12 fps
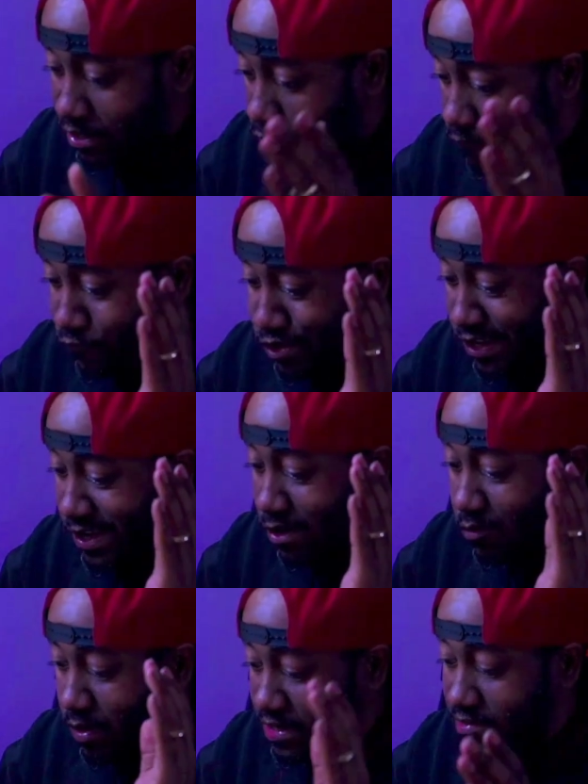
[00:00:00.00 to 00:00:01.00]
I don't feel like I
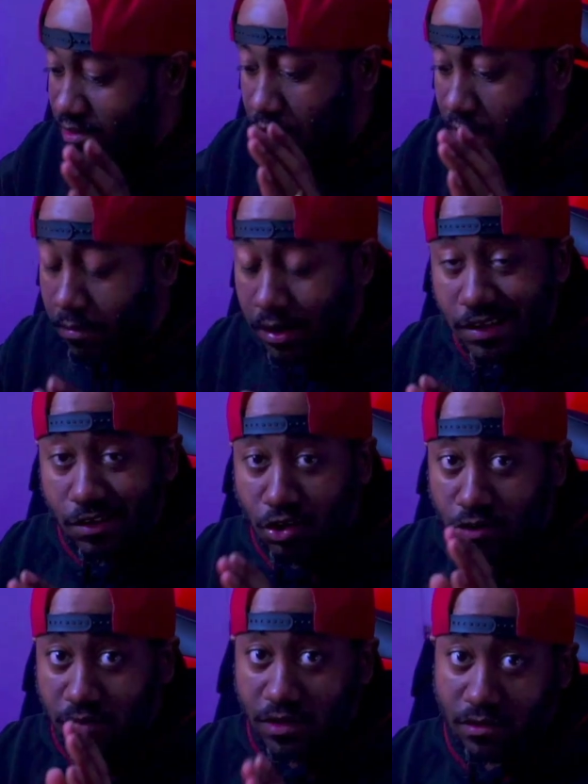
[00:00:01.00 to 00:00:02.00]
wasted my money
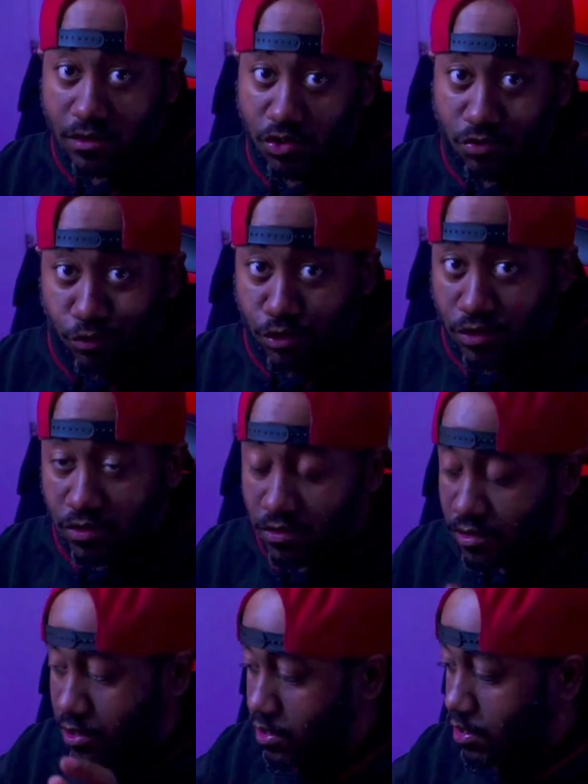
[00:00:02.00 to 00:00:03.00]
on these controllers.
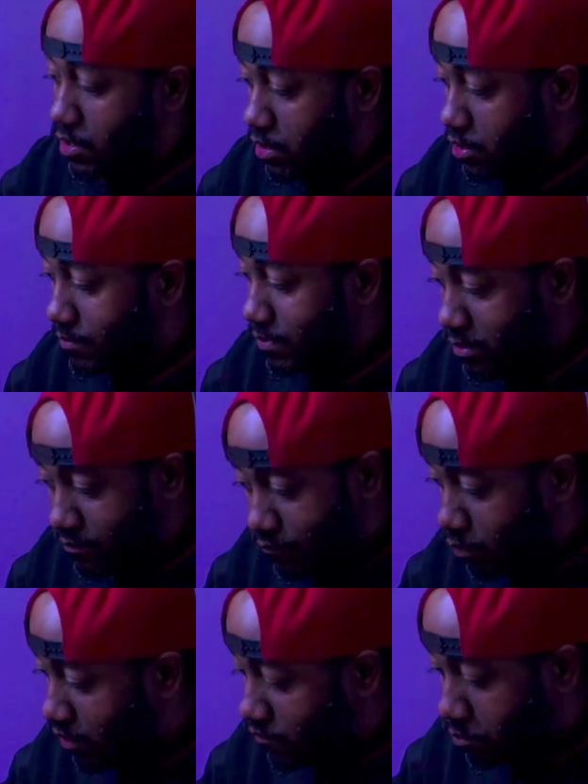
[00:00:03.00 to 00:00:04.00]
And
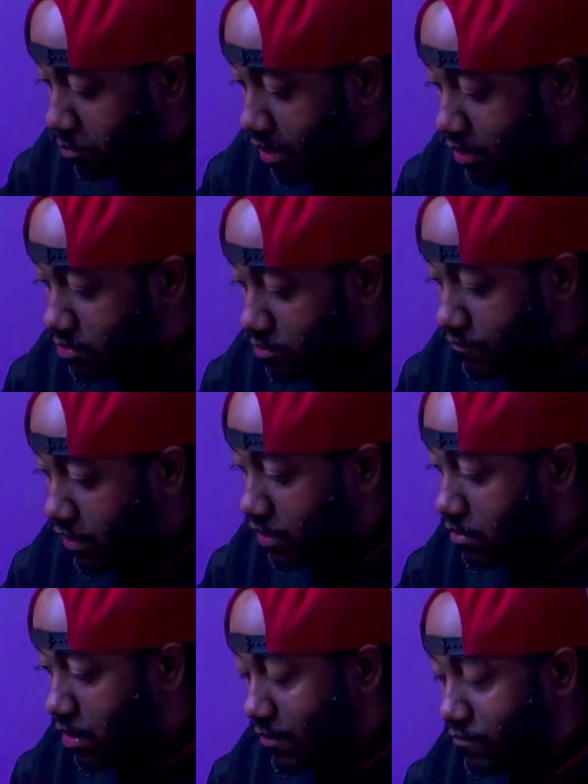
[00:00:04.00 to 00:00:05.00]
if one of them breaks, you
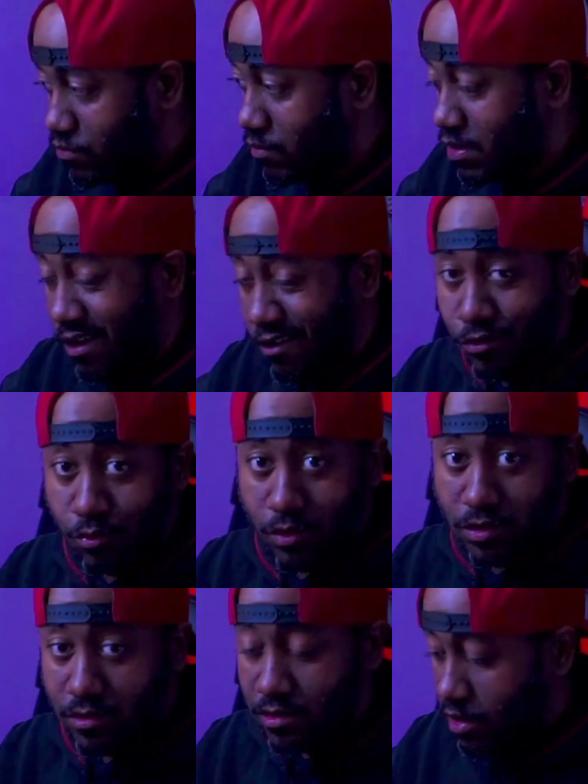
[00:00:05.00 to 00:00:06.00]
have 3 other
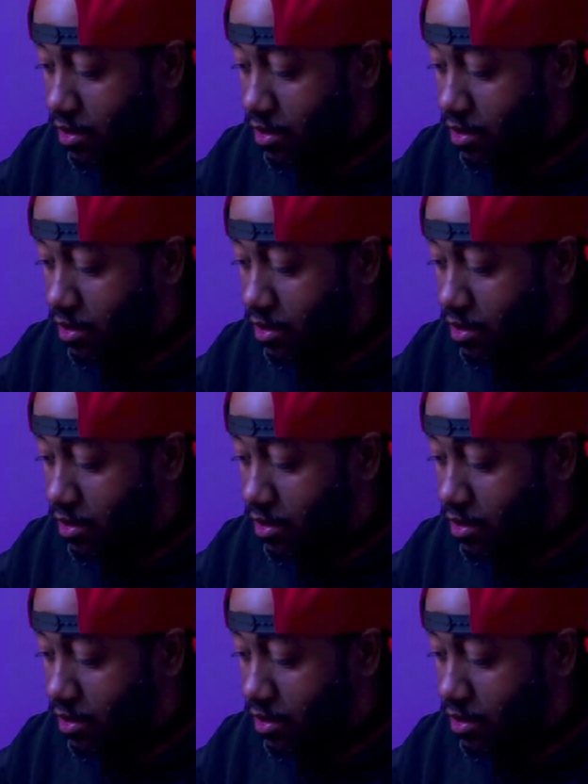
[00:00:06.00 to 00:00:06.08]
ones.